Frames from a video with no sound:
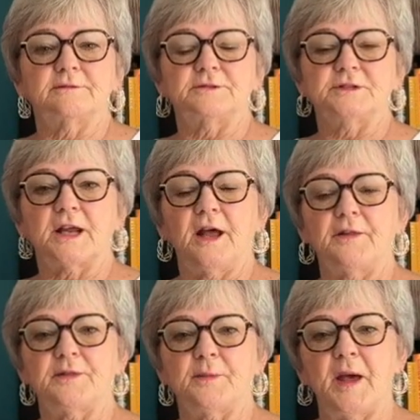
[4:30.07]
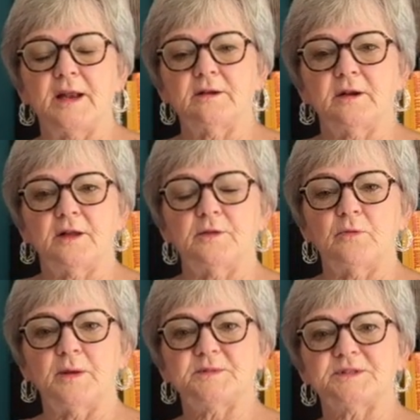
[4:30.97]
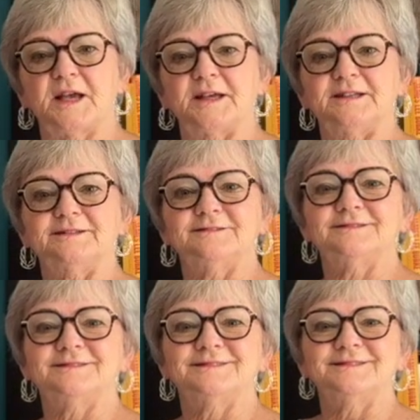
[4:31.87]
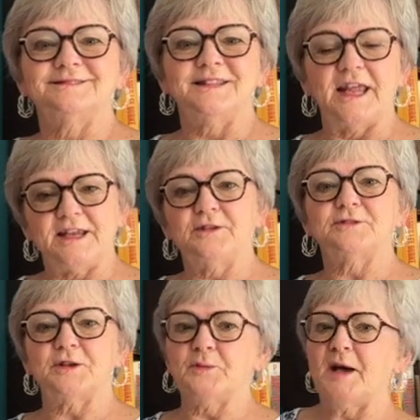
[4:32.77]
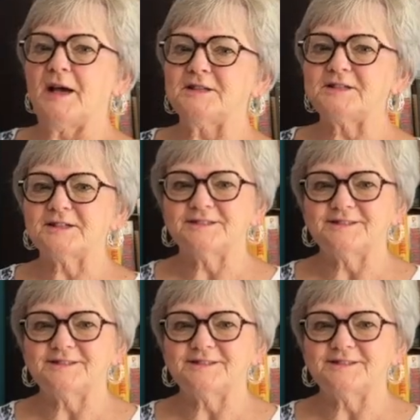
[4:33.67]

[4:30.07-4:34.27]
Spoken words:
check out the pattern on the website. Thank you so much.